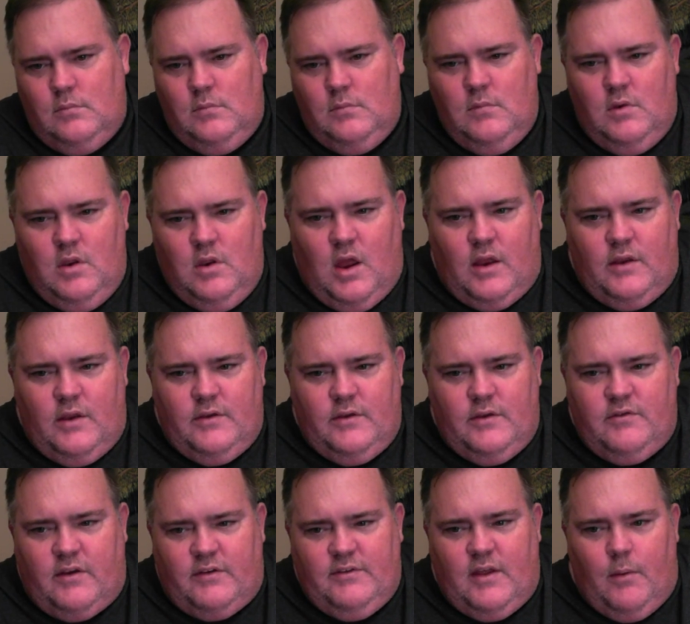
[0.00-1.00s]
not
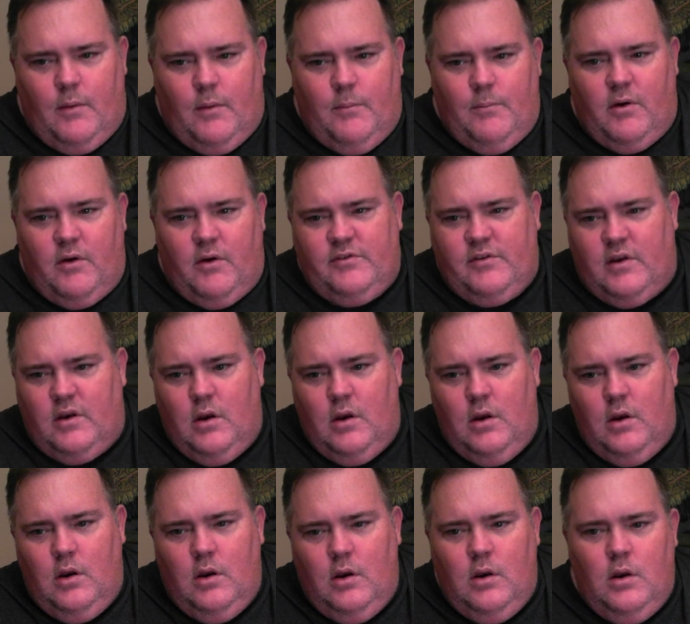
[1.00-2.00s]
stressed out person.
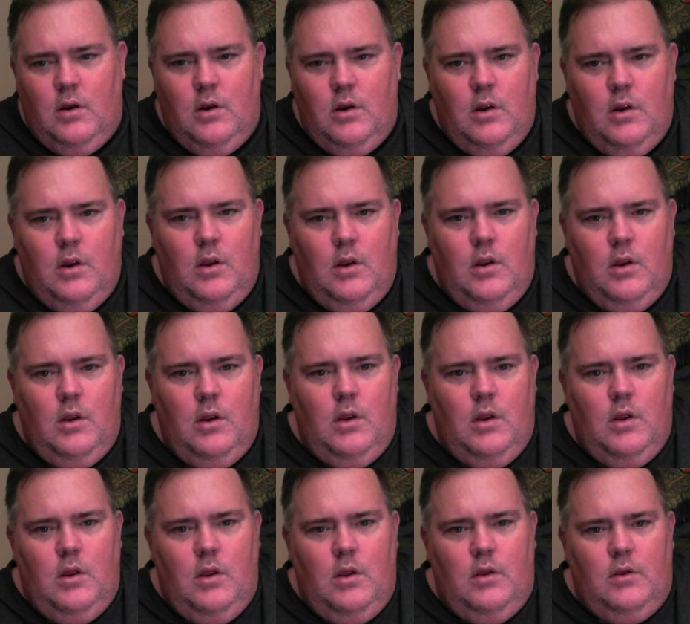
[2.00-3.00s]

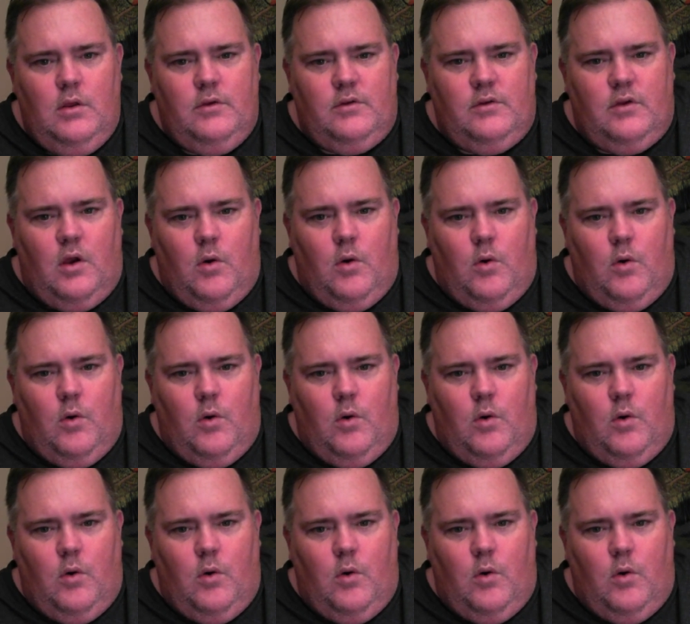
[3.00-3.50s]
So,